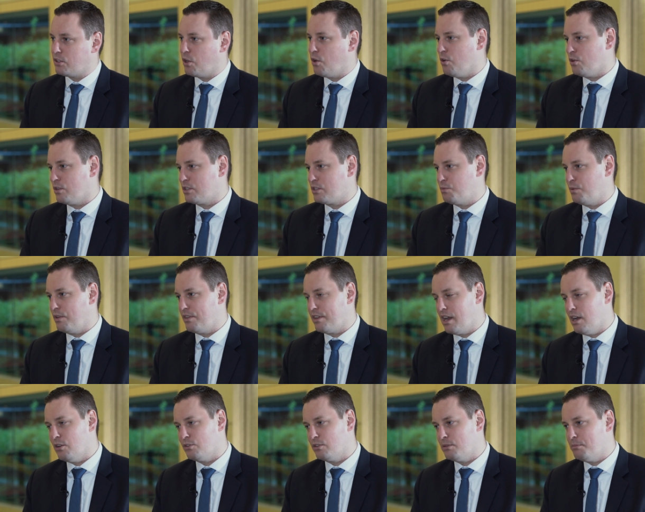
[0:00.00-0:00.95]
talks with
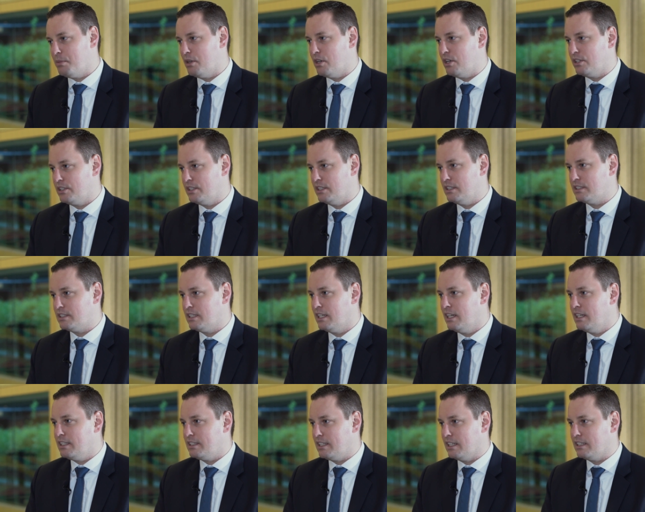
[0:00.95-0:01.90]
counterparties
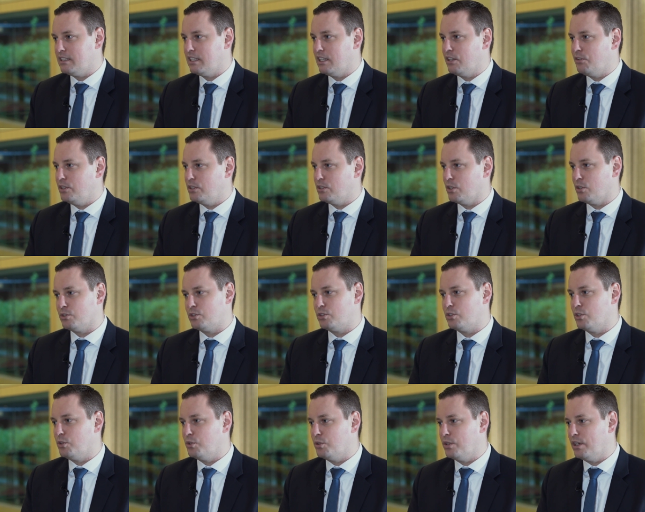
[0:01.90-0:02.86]
that there is
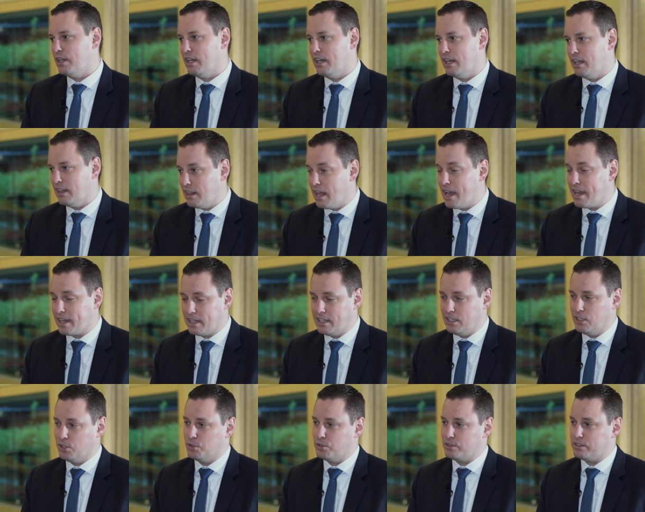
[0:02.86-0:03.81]
also a
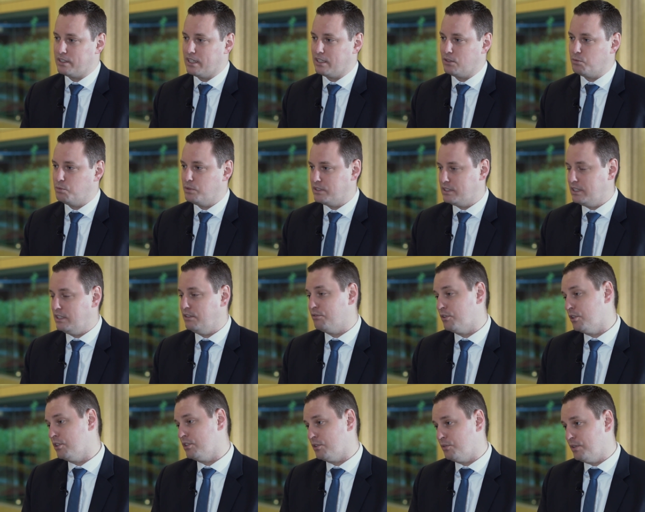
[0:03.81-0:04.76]
likelihood that we see
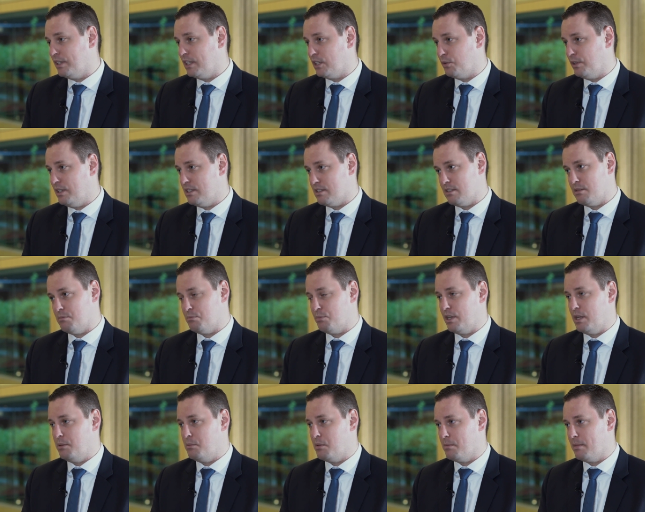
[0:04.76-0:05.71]
further increases in
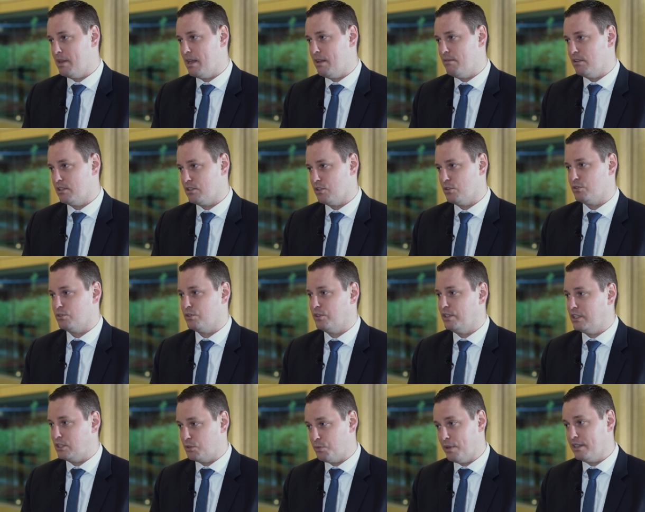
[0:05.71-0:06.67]
premium levels also
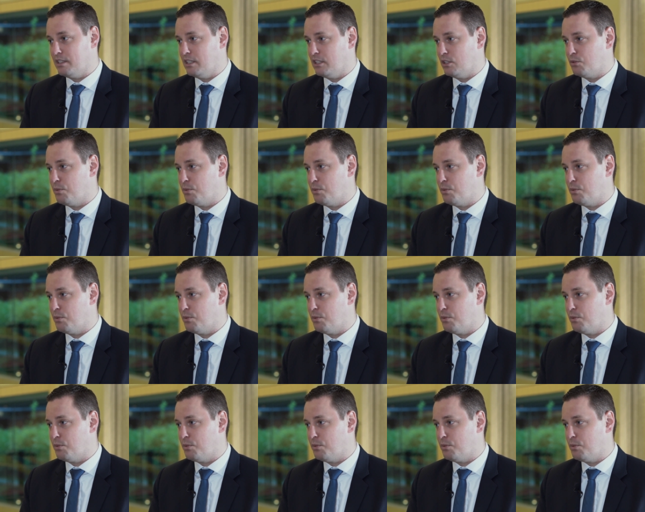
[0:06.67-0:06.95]
in twenty